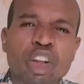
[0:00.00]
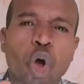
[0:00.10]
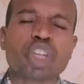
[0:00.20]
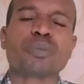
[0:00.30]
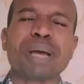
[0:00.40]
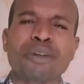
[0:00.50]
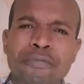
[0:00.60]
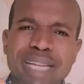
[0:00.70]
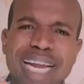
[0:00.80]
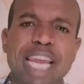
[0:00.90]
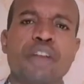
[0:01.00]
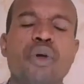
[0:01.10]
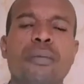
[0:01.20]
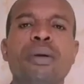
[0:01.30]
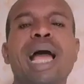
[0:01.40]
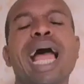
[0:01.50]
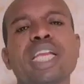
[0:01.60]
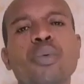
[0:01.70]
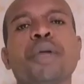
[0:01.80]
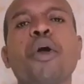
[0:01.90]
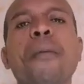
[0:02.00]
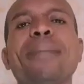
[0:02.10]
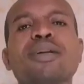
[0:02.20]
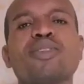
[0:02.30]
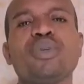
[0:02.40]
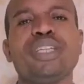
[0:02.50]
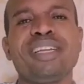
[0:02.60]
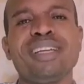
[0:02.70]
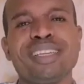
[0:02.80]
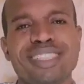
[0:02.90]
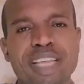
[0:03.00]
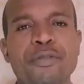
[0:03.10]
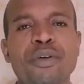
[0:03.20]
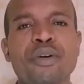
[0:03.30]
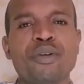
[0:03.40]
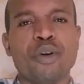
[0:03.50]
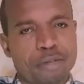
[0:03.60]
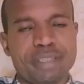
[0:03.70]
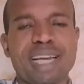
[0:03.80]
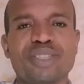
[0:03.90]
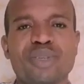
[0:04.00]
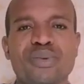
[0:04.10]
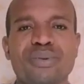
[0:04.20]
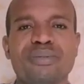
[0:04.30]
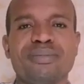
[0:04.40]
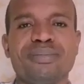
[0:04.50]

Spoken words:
gospel of the kingdom and they will come back to the Savior of their soul.